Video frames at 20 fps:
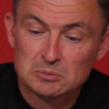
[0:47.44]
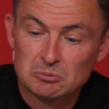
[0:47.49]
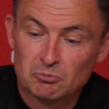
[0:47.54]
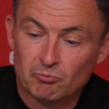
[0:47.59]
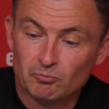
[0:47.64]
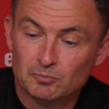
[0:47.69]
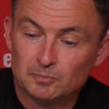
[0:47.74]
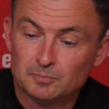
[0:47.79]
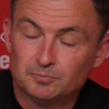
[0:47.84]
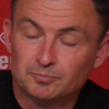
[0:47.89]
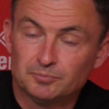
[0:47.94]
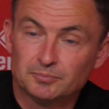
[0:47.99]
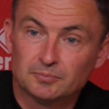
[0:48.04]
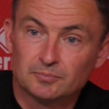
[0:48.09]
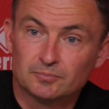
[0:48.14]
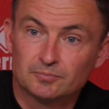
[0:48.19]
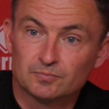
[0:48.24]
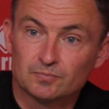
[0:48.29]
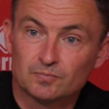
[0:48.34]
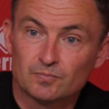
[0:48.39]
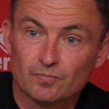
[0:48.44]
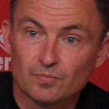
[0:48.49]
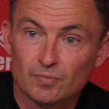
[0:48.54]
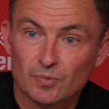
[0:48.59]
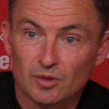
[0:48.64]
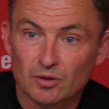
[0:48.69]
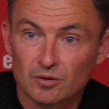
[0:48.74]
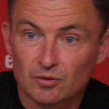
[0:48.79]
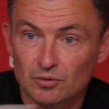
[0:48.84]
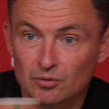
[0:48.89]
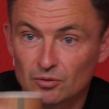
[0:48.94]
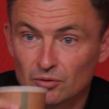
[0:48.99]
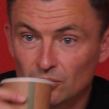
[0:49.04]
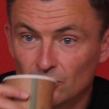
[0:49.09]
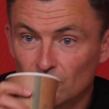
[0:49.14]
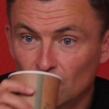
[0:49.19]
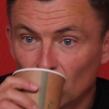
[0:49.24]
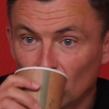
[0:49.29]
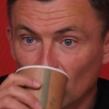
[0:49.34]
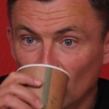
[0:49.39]
Anel, is there any
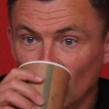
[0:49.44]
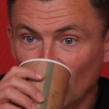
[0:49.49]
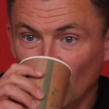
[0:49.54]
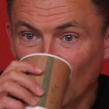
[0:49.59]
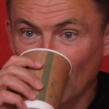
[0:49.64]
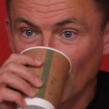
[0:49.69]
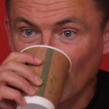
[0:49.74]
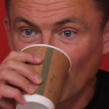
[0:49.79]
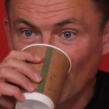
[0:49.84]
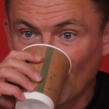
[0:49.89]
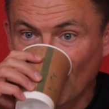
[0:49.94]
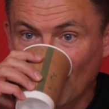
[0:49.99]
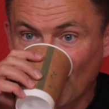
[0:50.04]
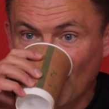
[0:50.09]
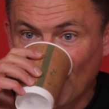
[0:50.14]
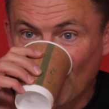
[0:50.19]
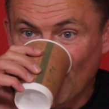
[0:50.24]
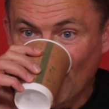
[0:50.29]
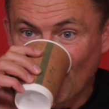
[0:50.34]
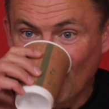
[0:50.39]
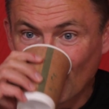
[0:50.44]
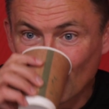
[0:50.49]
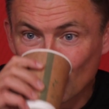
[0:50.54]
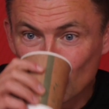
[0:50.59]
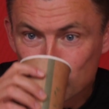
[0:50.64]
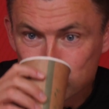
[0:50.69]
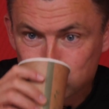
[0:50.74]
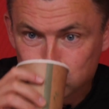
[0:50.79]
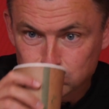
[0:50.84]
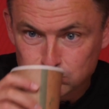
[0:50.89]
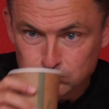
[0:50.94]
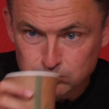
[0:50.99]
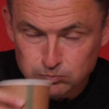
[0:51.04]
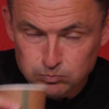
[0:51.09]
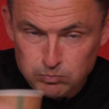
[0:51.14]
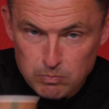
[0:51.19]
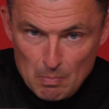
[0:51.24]
chance that he could be back at some point this week?